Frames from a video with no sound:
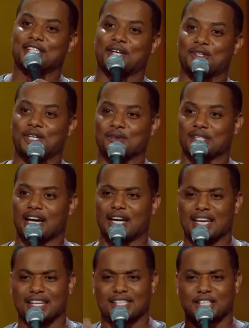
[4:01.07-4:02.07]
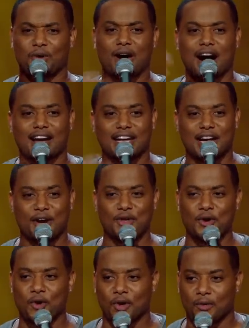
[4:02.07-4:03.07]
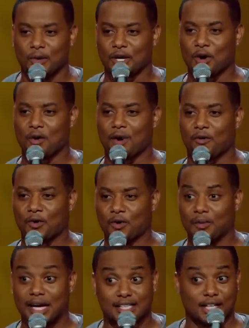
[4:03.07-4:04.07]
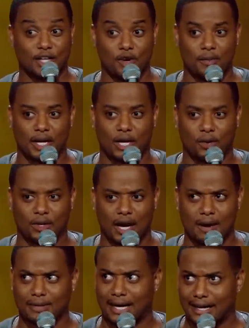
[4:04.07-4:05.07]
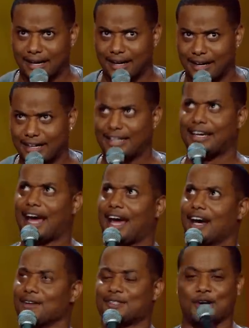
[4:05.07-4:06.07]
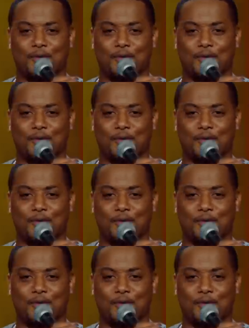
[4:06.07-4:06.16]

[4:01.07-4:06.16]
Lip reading: So she was like, it is so hot in here. You gonna want to go in my room? It's a little bit cooler. I'm like, yeah.